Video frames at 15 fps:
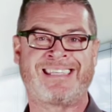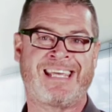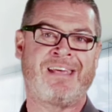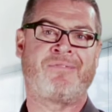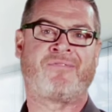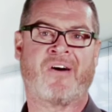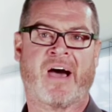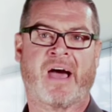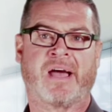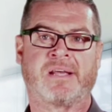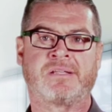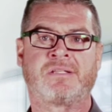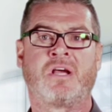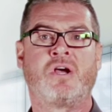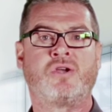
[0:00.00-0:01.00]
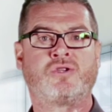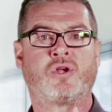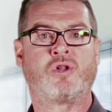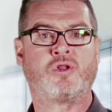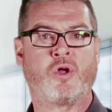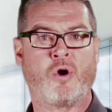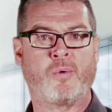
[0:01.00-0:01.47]
T-PHYs
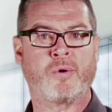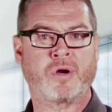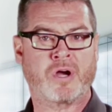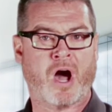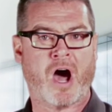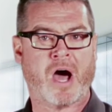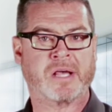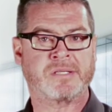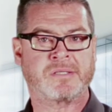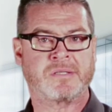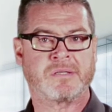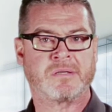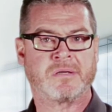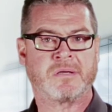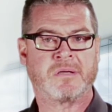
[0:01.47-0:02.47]
to lower cost